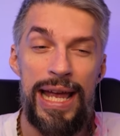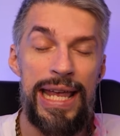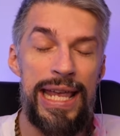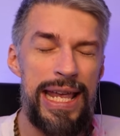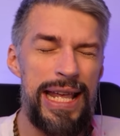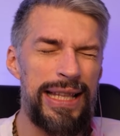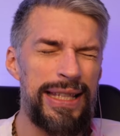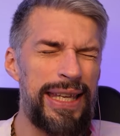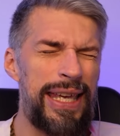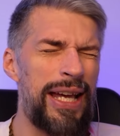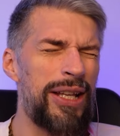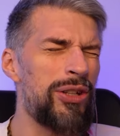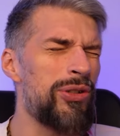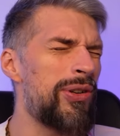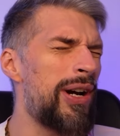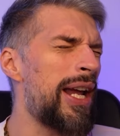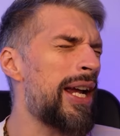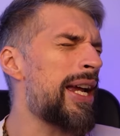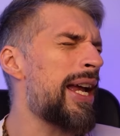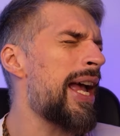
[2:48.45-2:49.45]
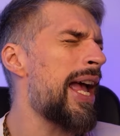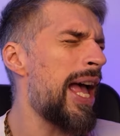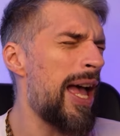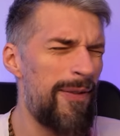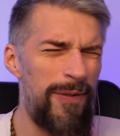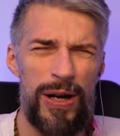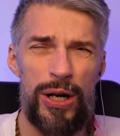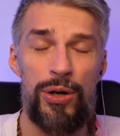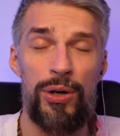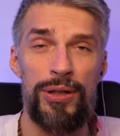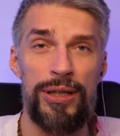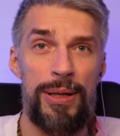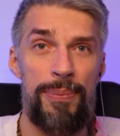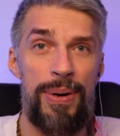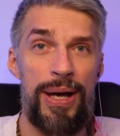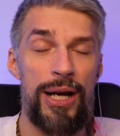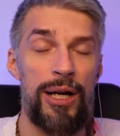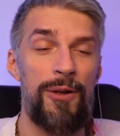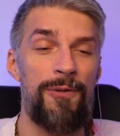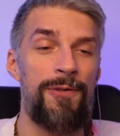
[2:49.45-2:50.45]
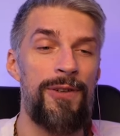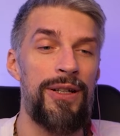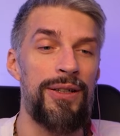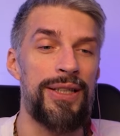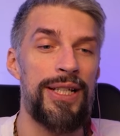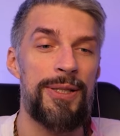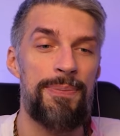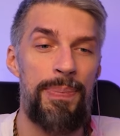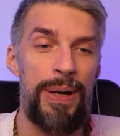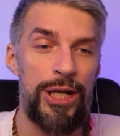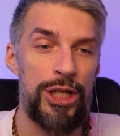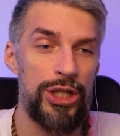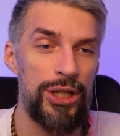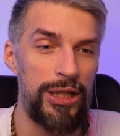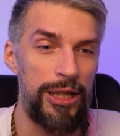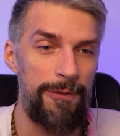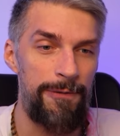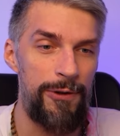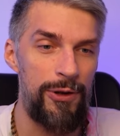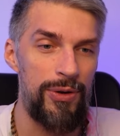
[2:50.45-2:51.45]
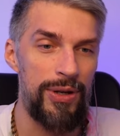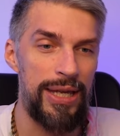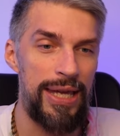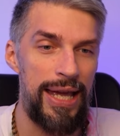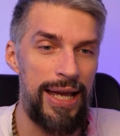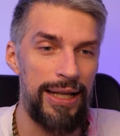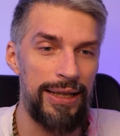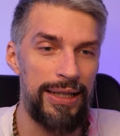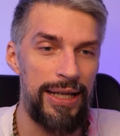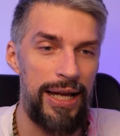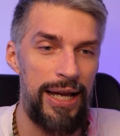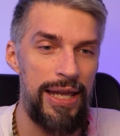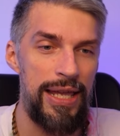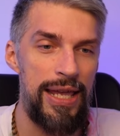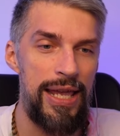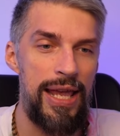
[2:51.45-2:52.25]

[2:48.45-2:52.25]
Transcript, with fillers: it can wreak havoc on the battlefield, especially if you get the